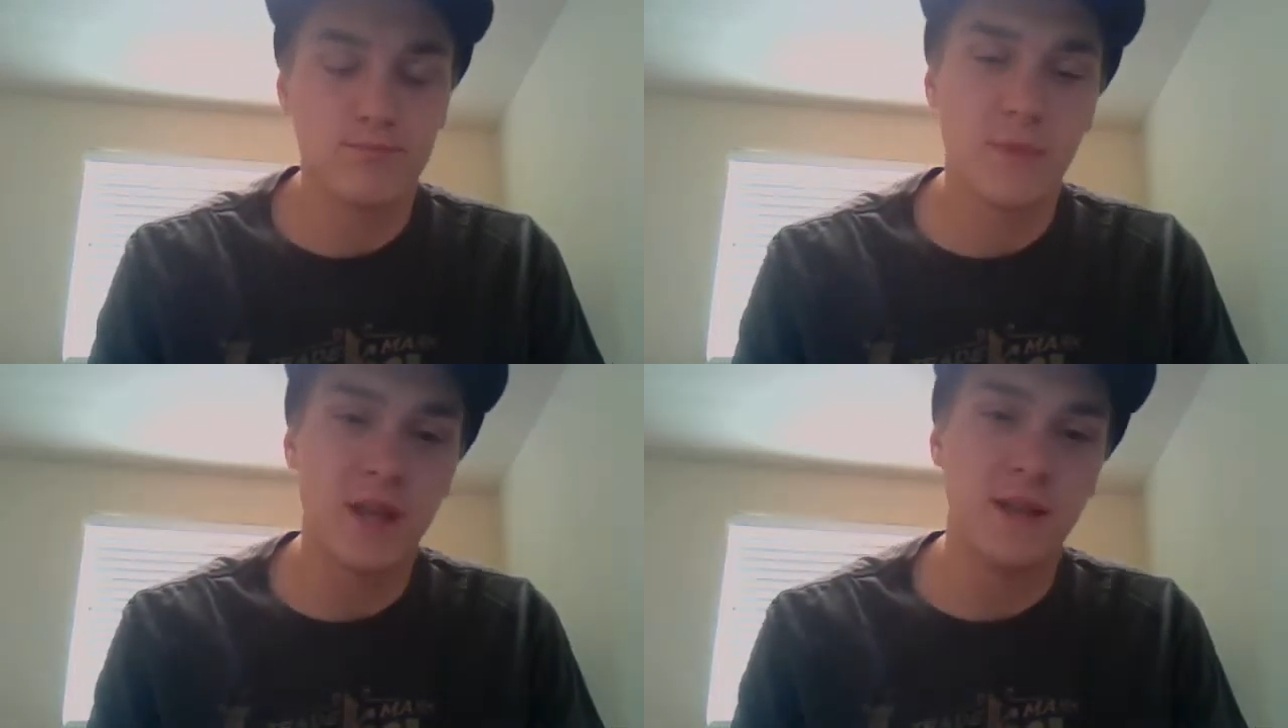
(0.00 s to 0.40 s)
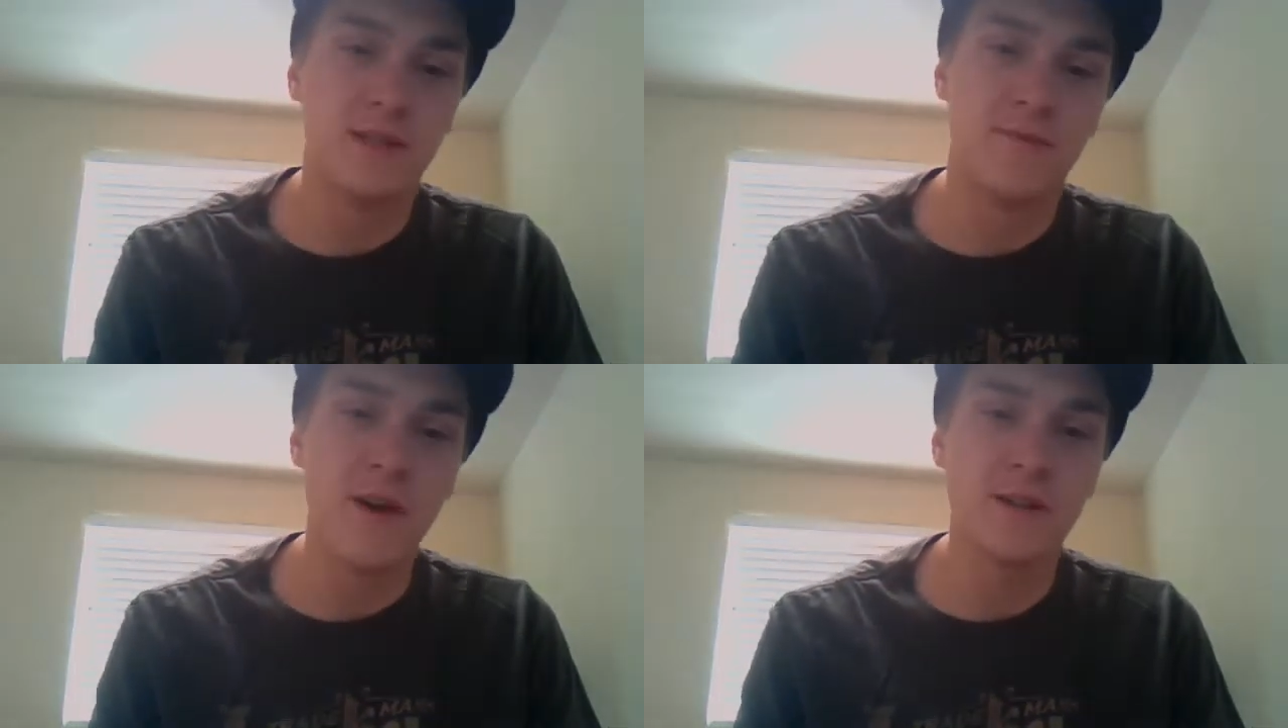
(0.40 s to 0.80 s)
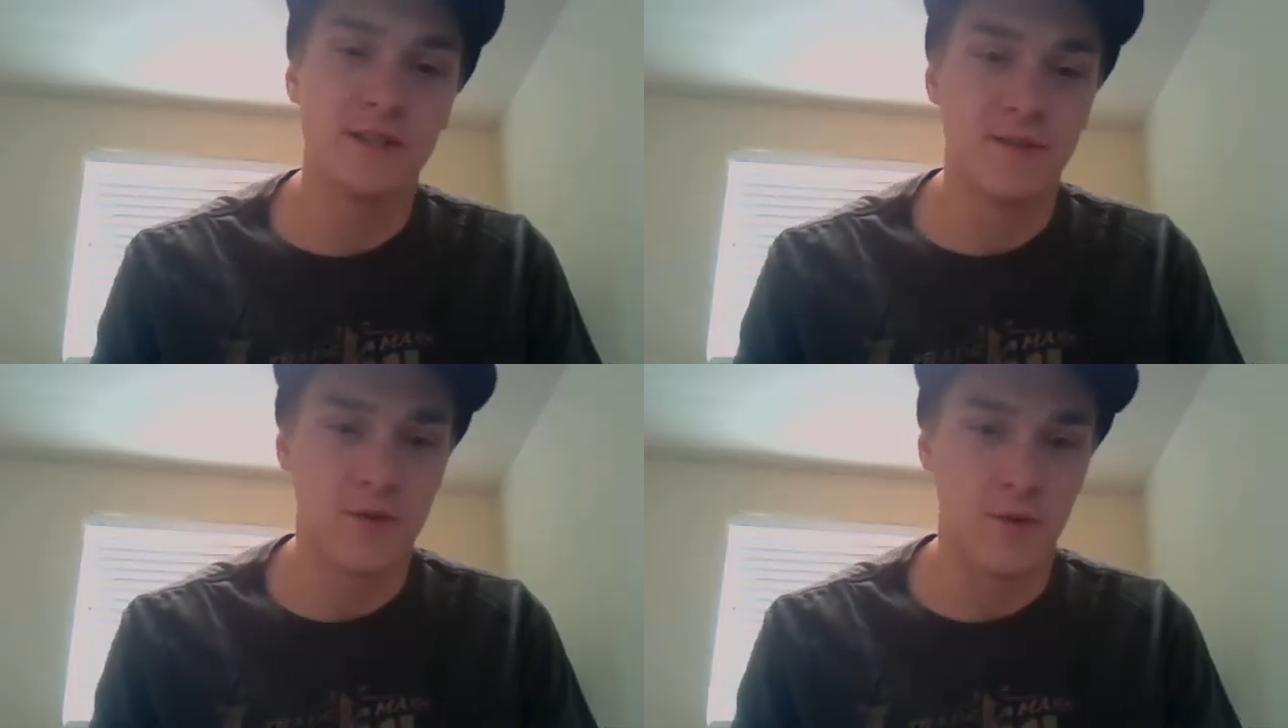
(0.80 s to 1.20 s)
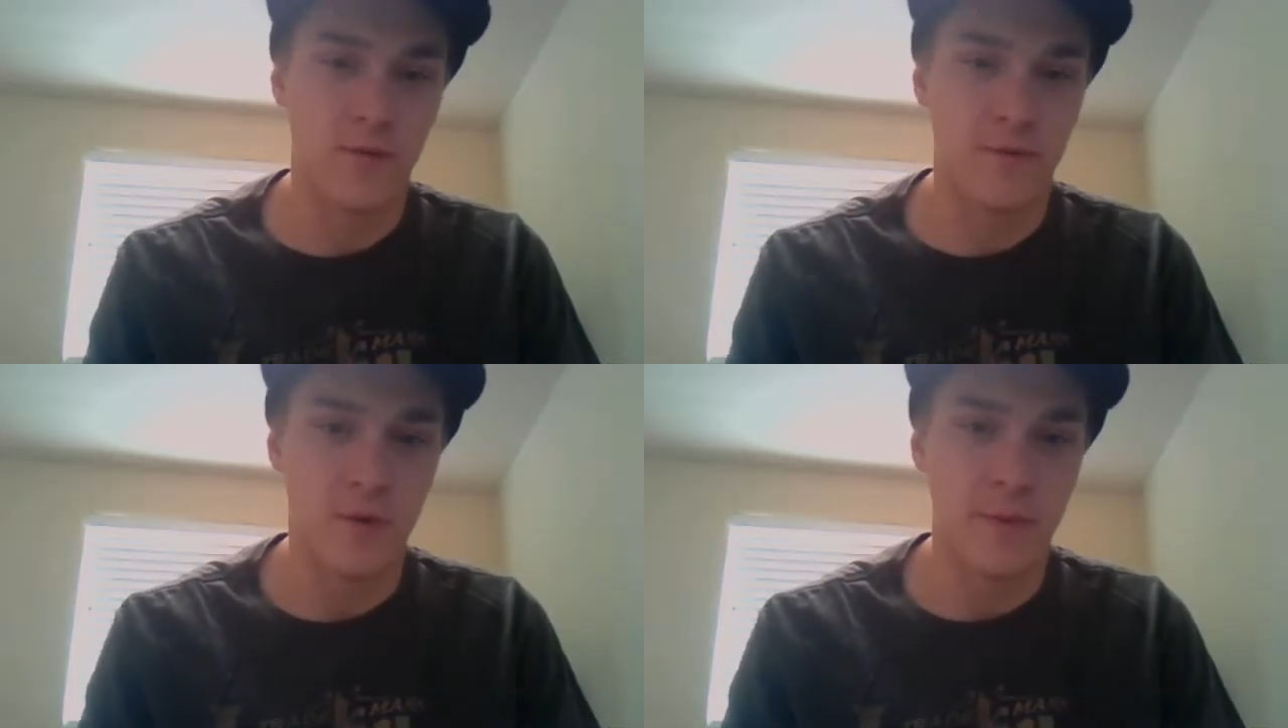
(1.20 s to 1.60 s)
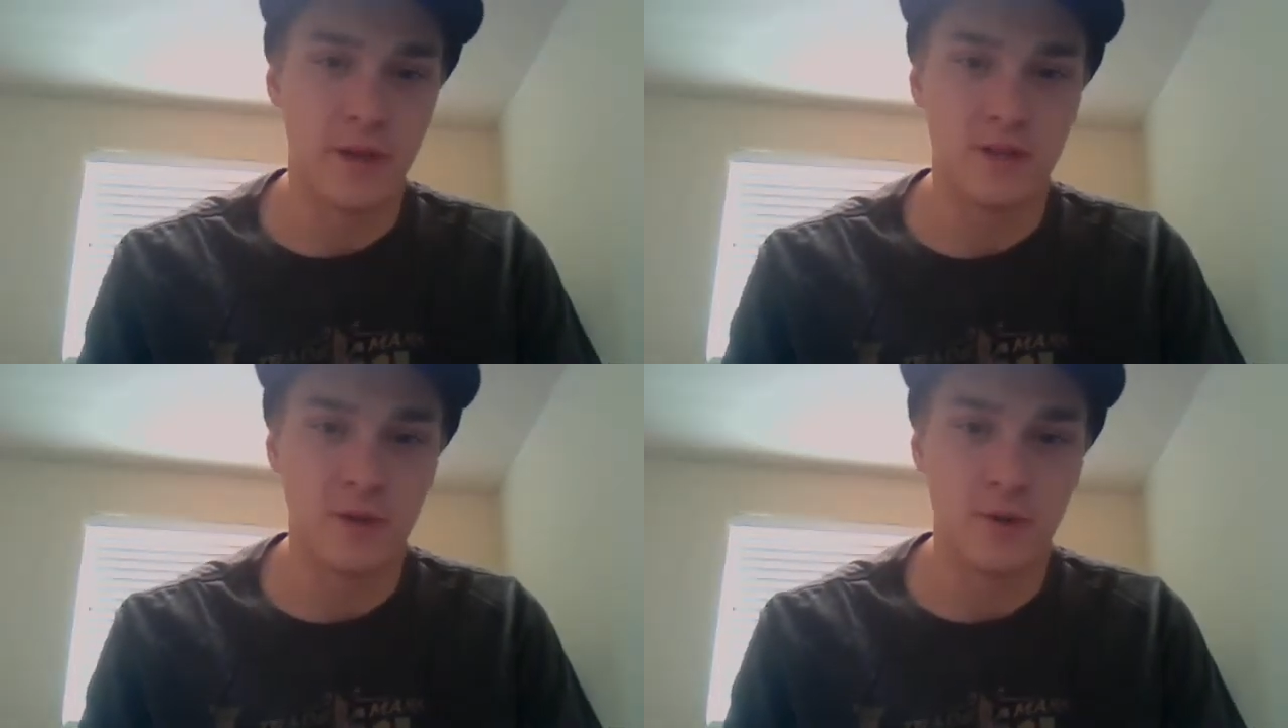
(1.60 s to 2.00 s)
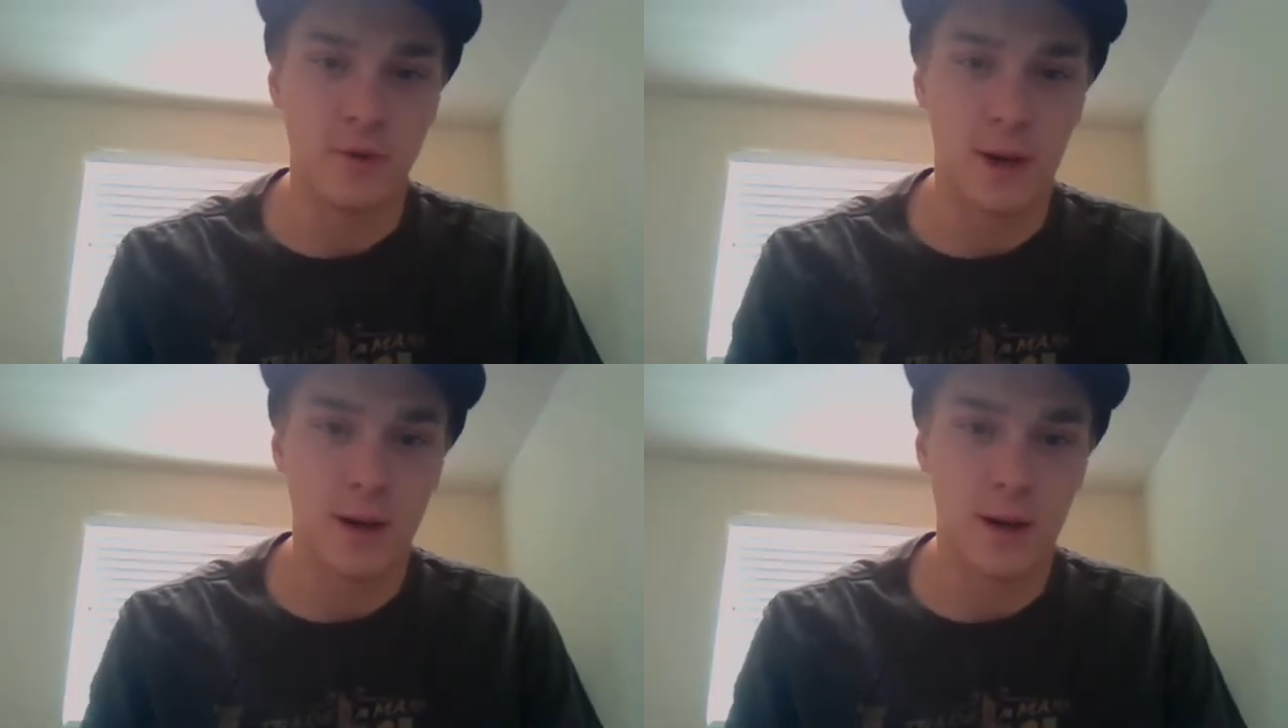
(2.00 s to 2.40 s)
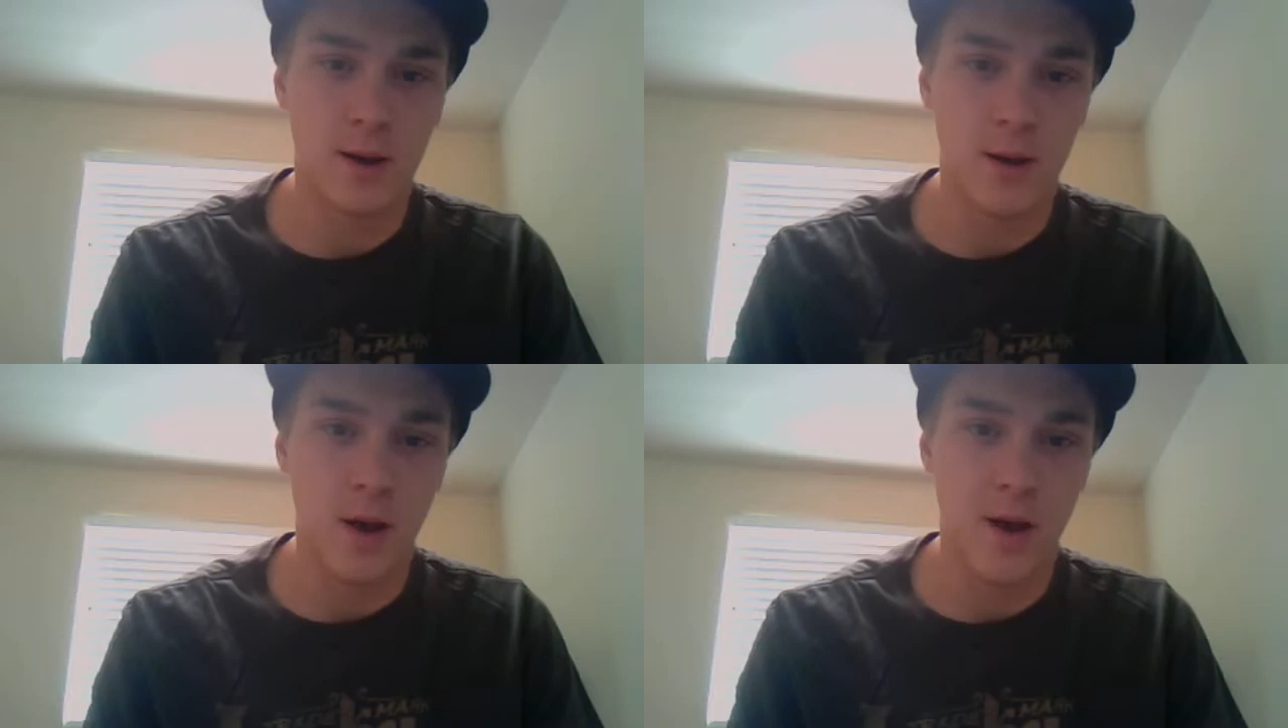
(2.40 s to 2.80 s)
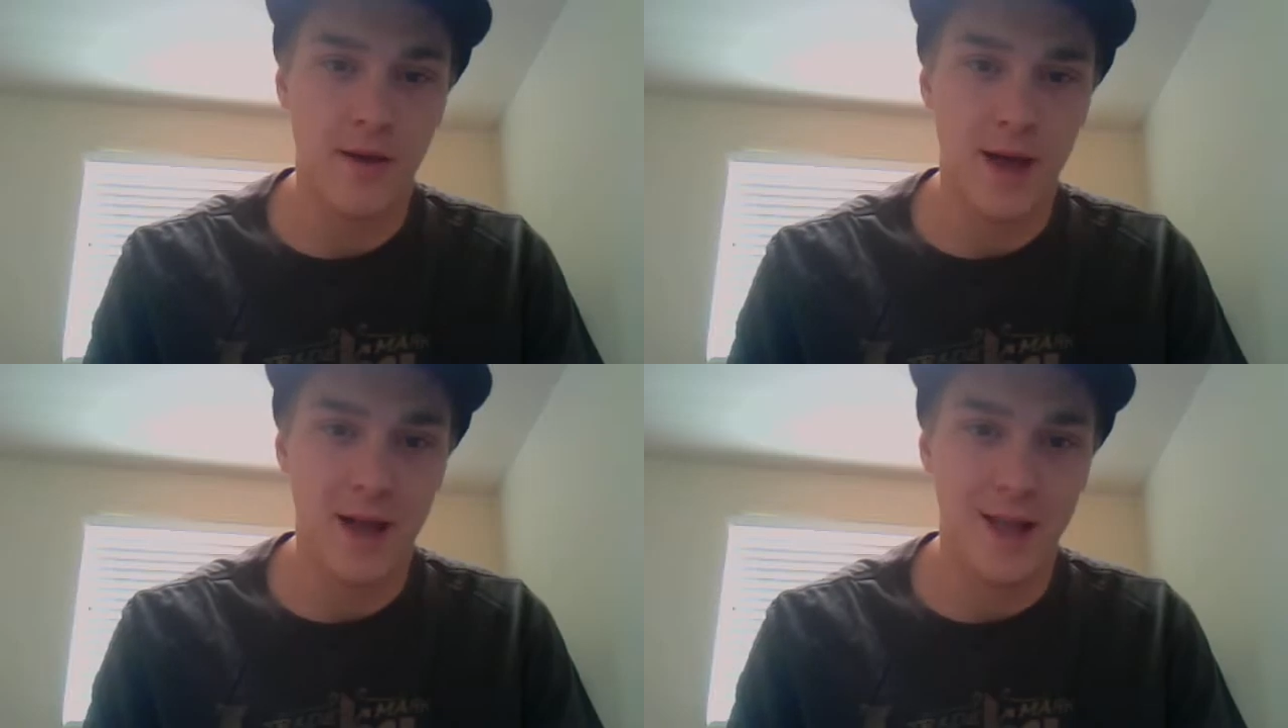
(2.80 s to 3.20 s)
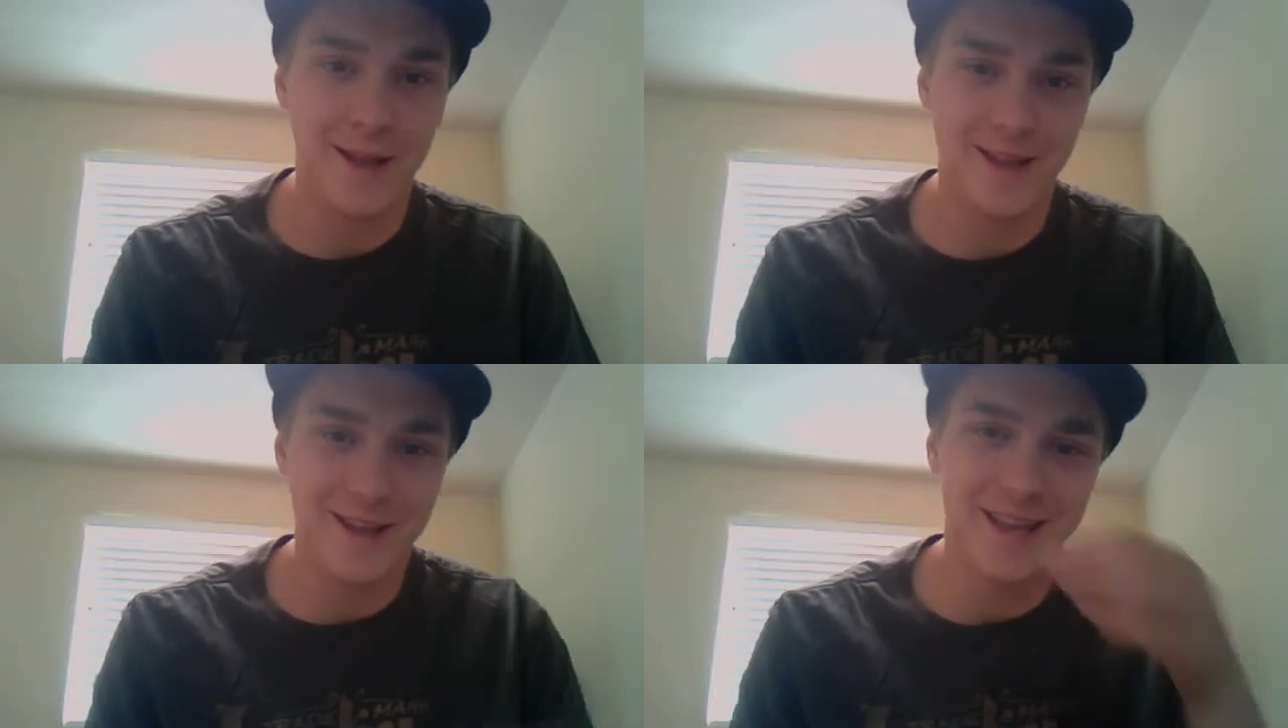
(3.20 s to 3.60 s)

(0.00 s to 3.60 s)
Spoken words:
it's very difficult for me to, I've had,